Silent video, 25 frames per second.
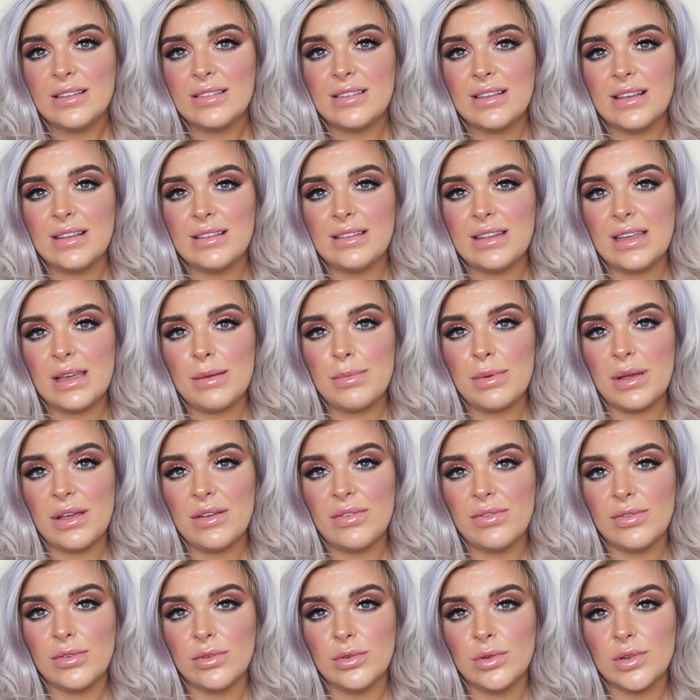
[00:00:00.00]
This is a
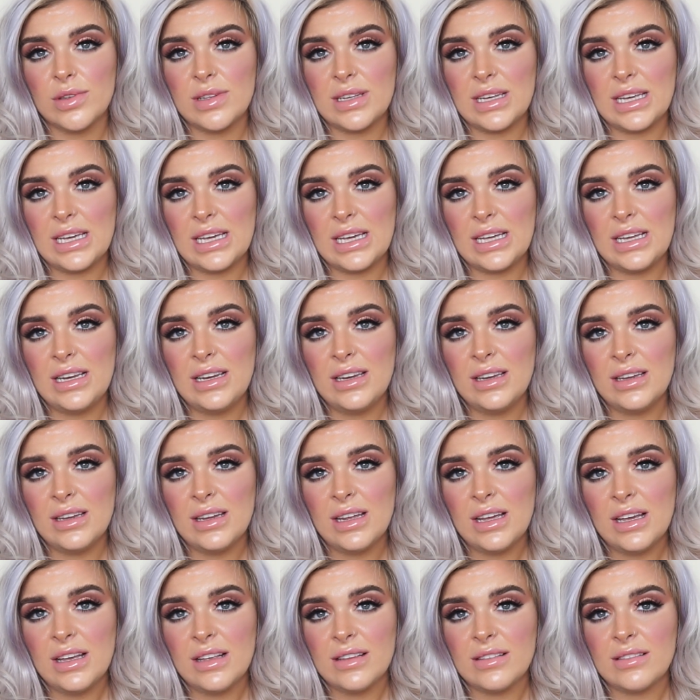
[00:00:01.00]
DB14,
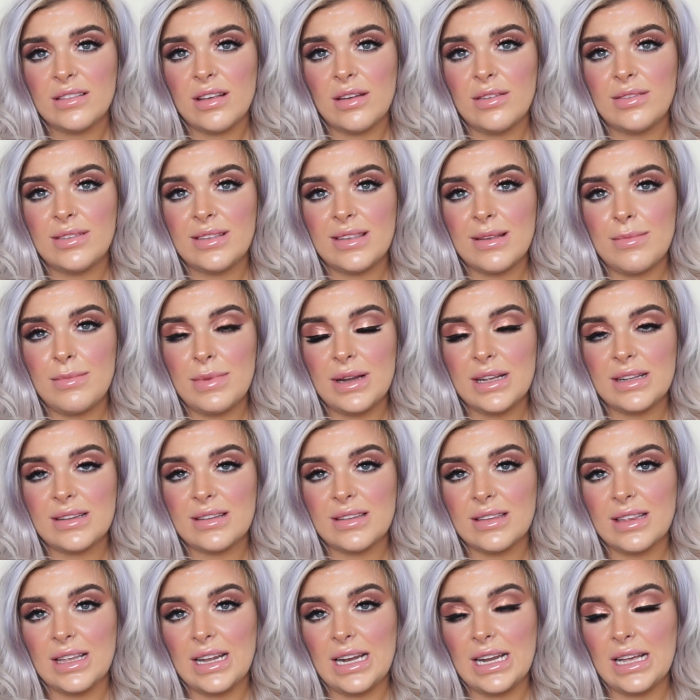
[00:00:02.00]
so similar
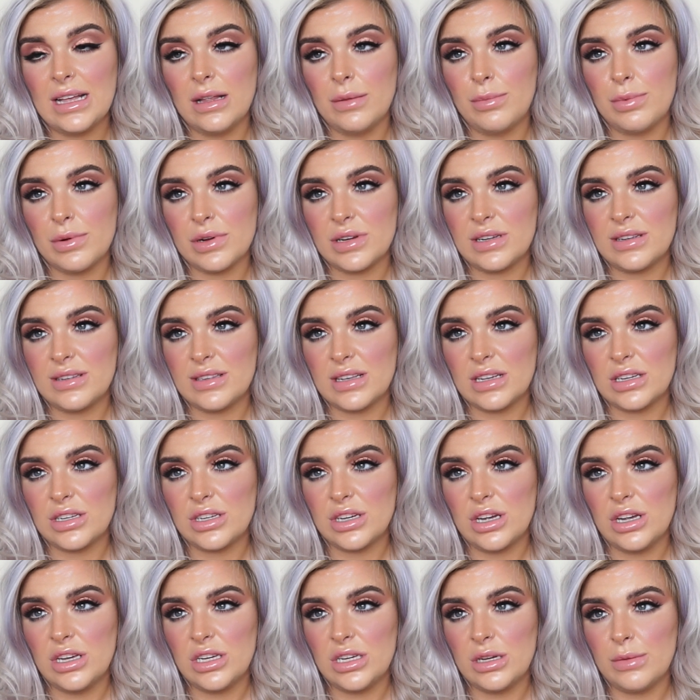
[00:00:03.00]
to the little brushes I
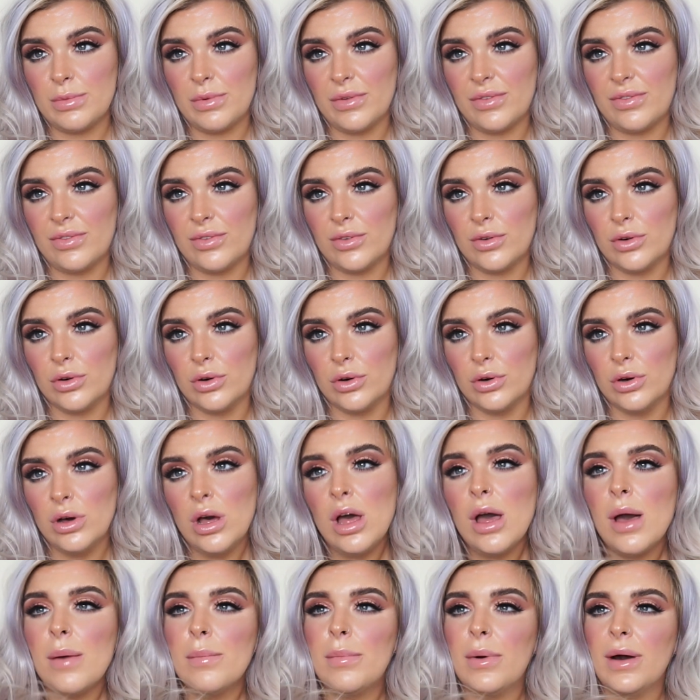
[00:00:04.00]
showed you before,
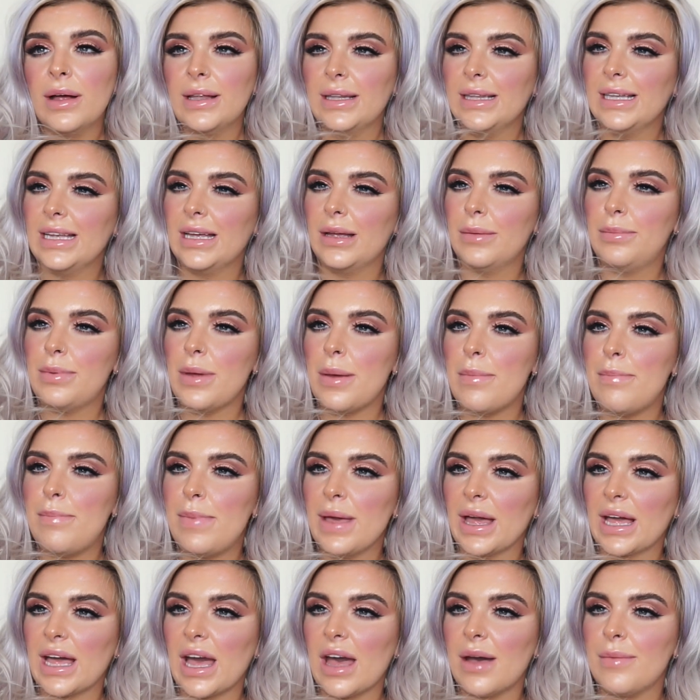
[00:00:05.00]
but a little bit
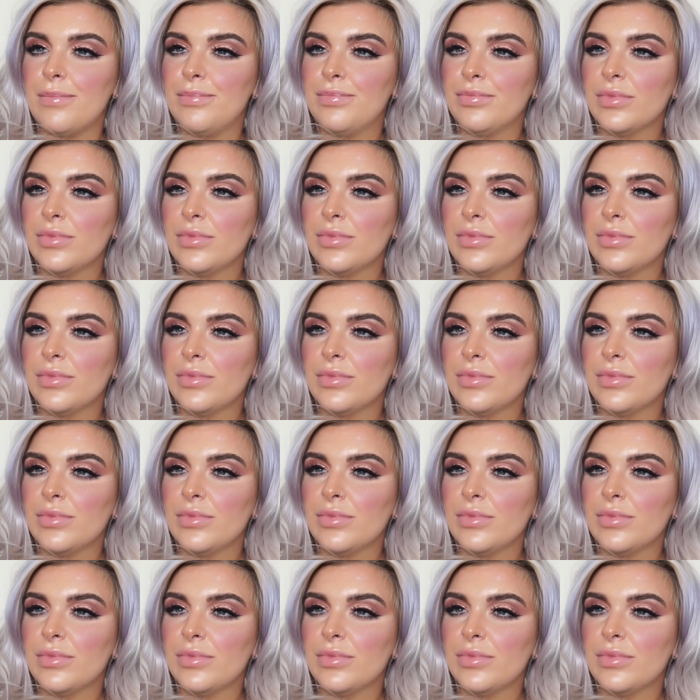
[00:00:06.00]
bigger.